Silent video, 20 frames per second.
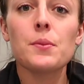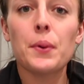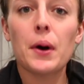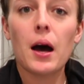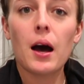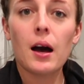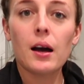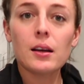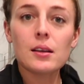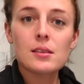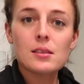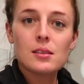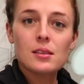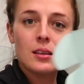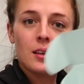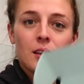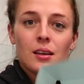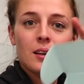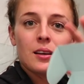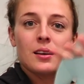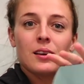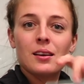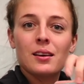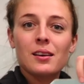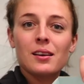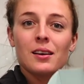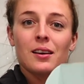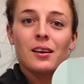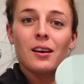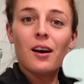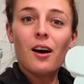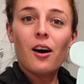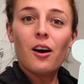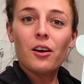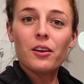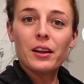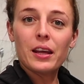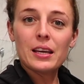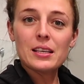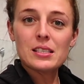the box,
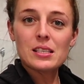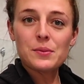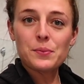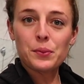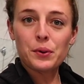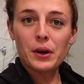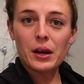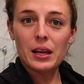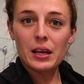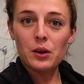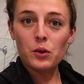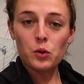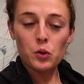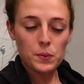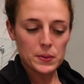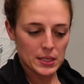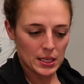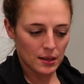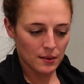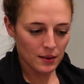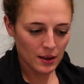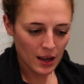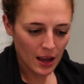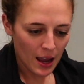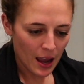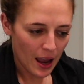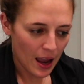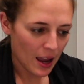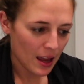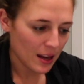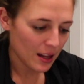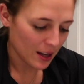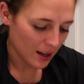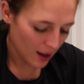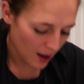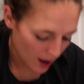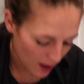all nice and pretty, oopsie. And it